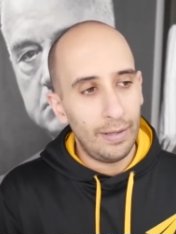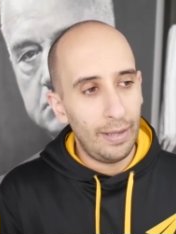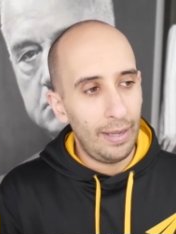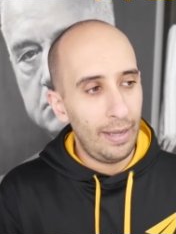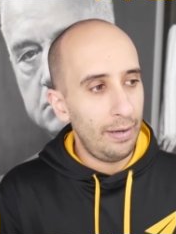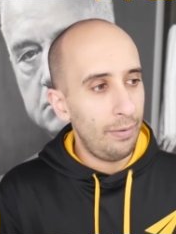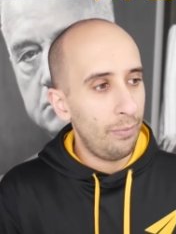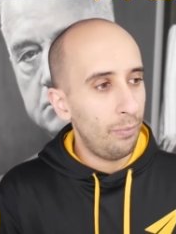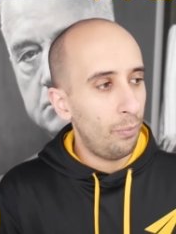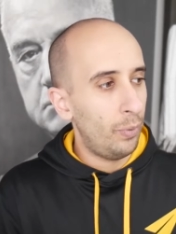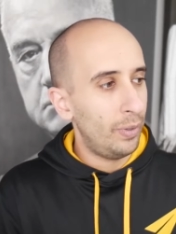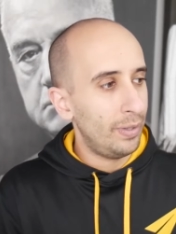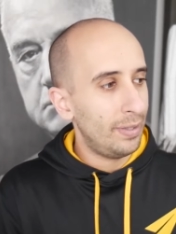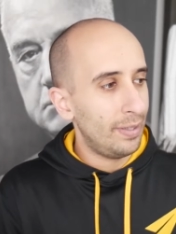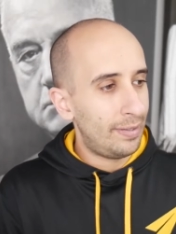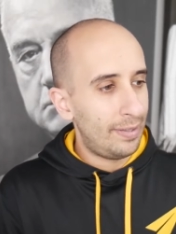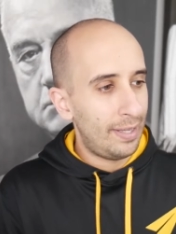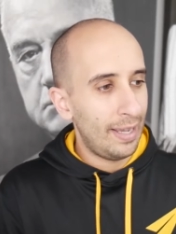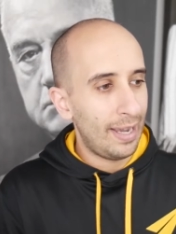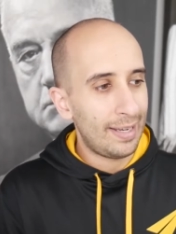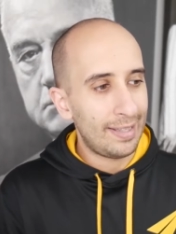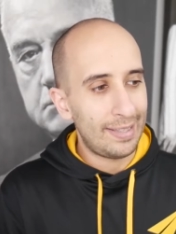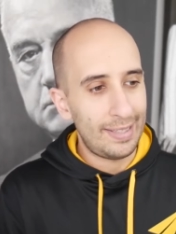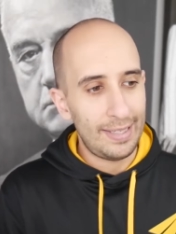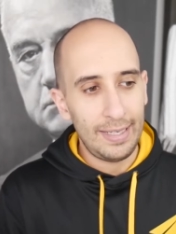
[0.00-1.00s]
And when the
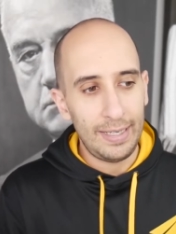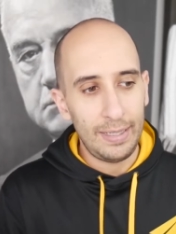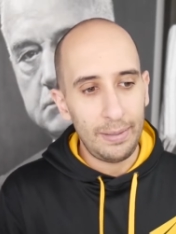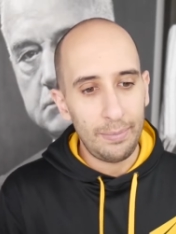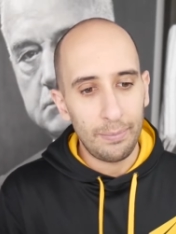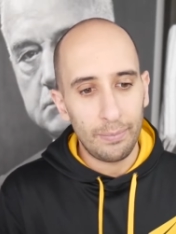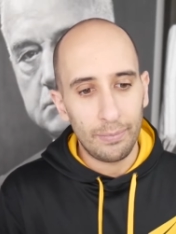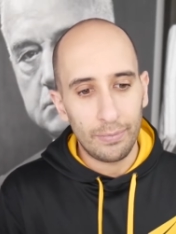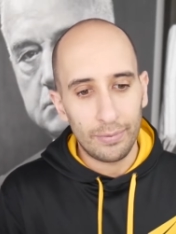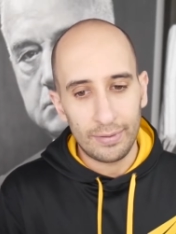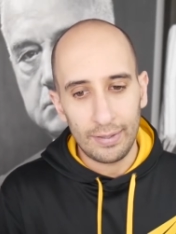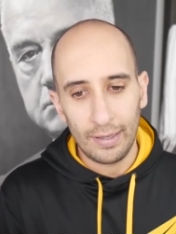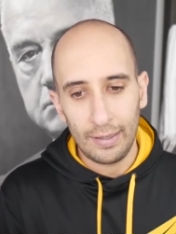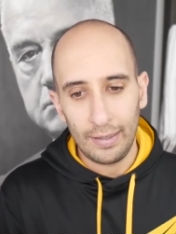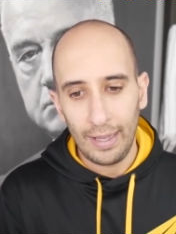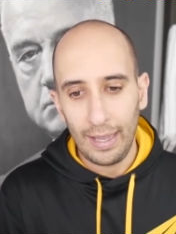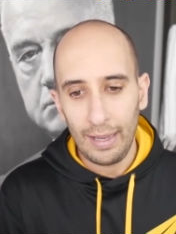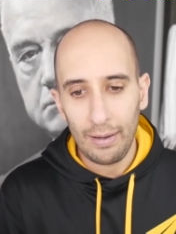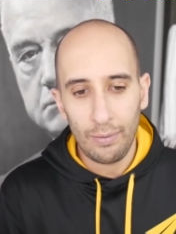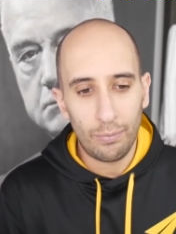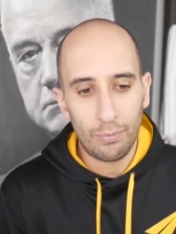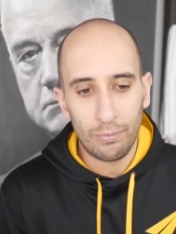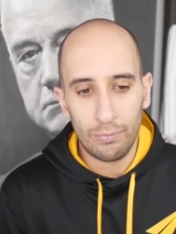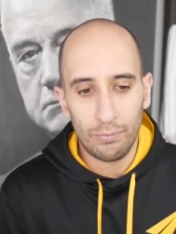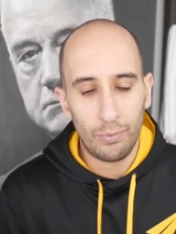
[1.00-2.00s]
tech team said,
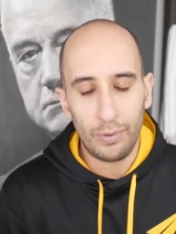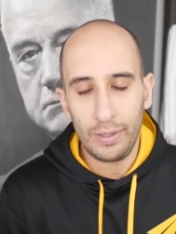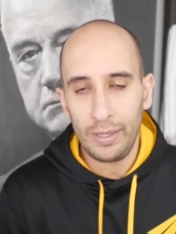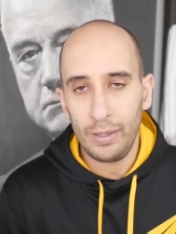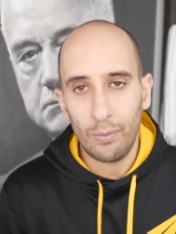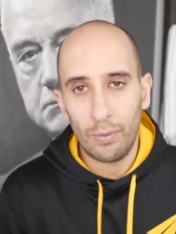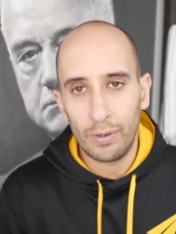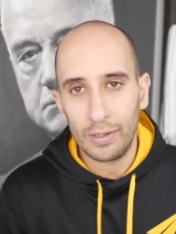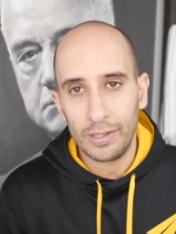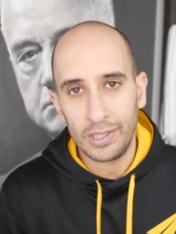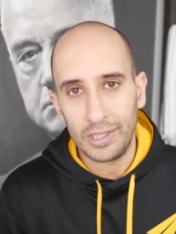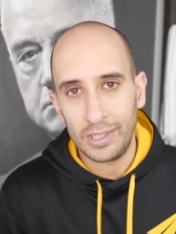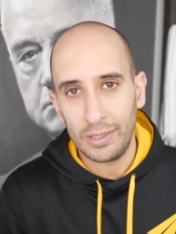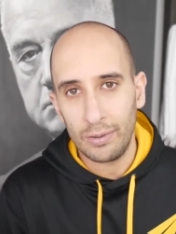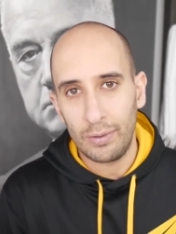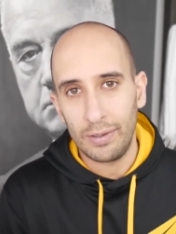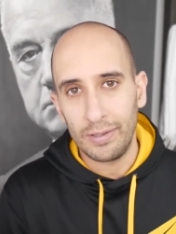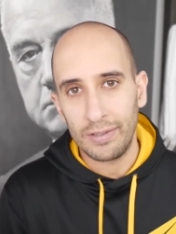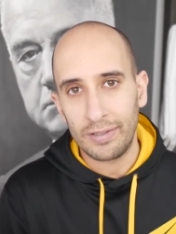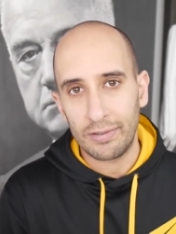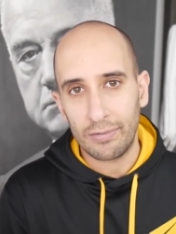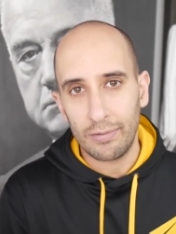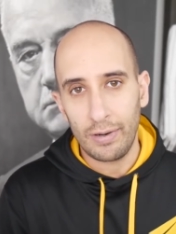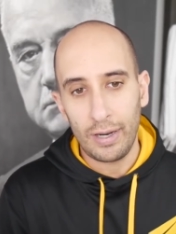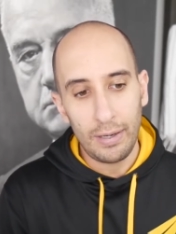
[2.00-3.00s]
hey, what do you wanna show
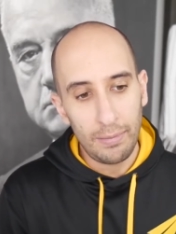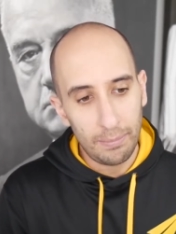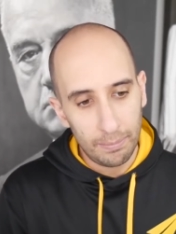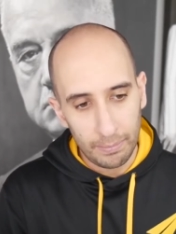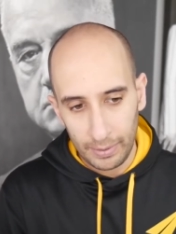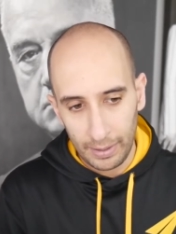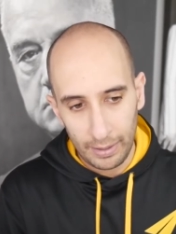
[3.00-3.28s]
on screen?